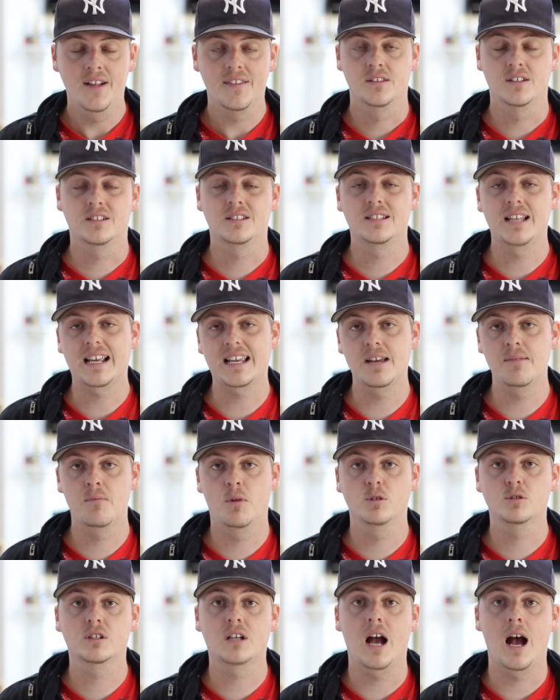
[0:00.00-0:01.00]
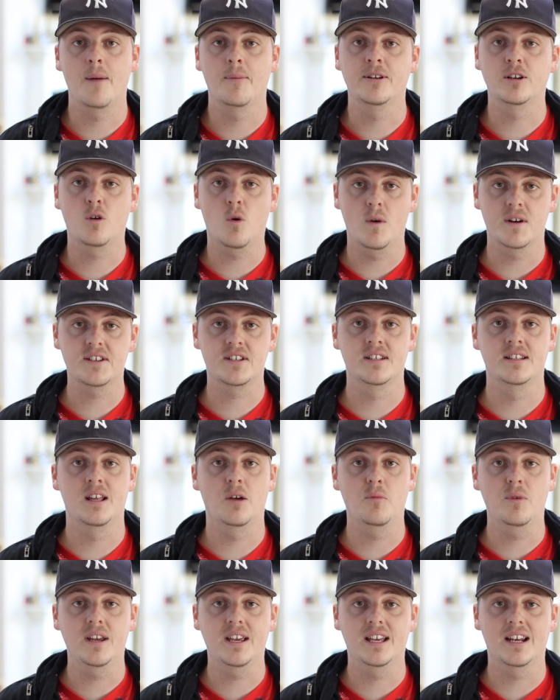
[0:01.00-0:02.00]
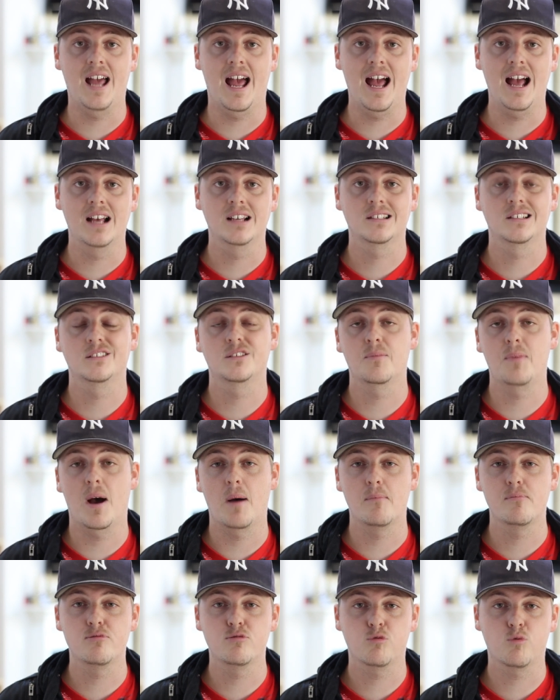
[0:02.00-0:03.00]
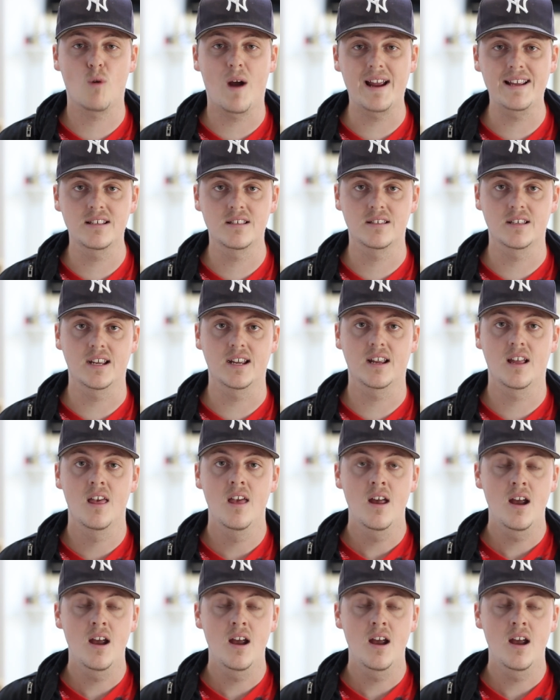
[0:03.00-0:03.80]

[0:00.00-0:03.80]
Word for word: The second most common question that we get asked is about pricing.